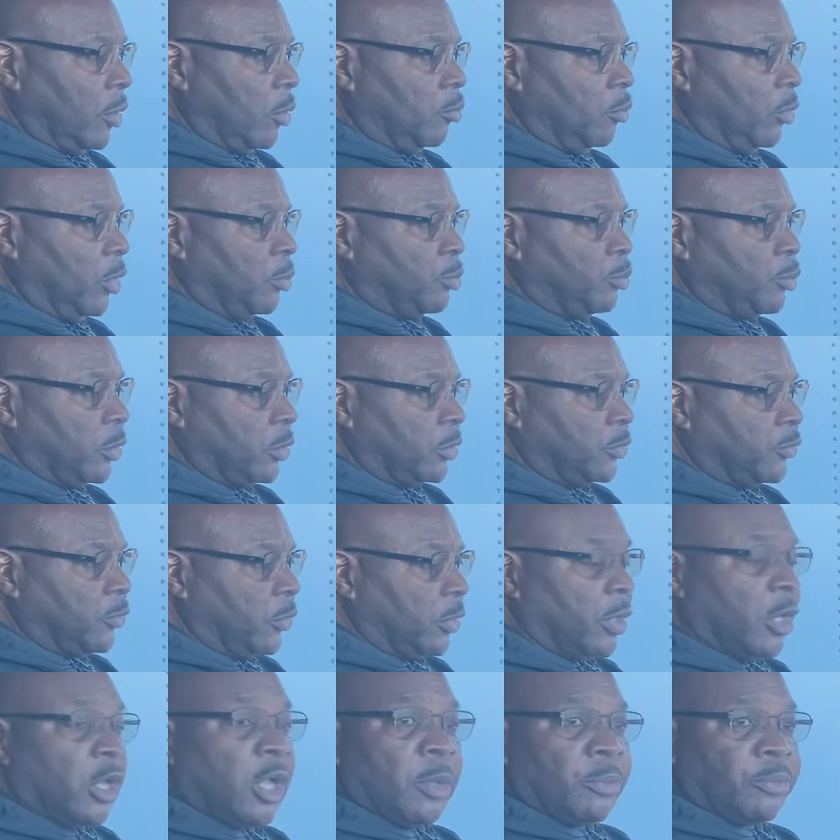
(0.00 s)
We push for
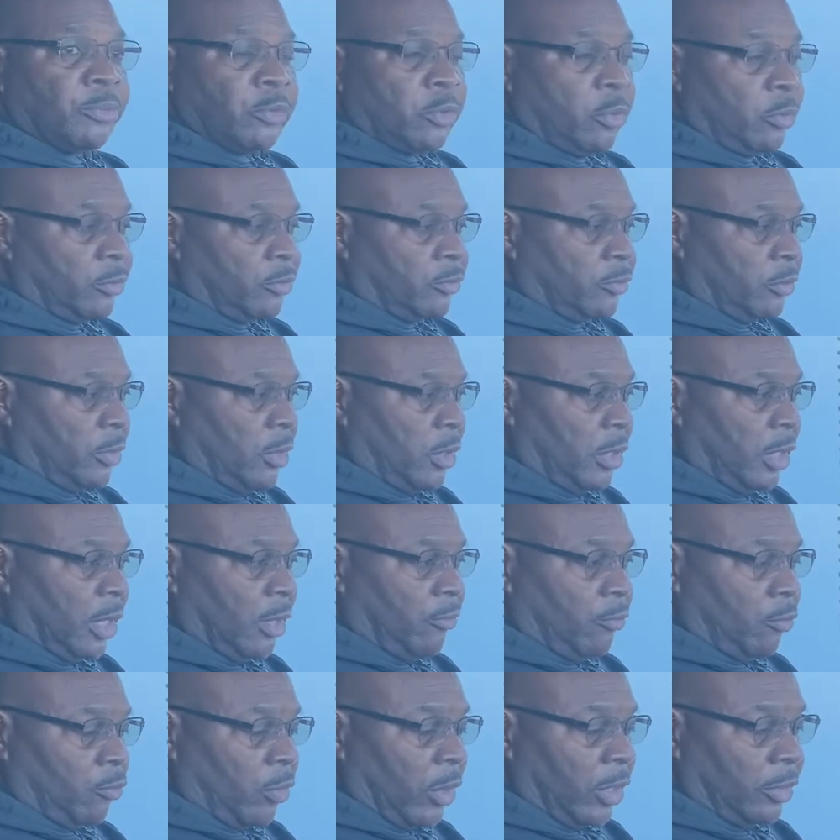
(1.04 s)
the
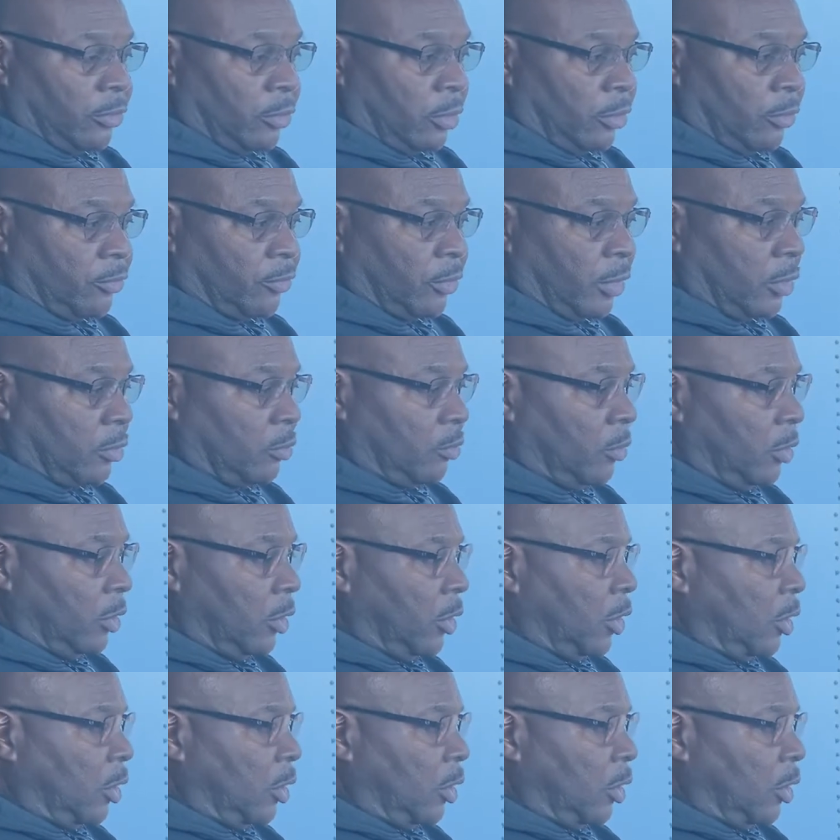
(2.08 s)
right turn signal.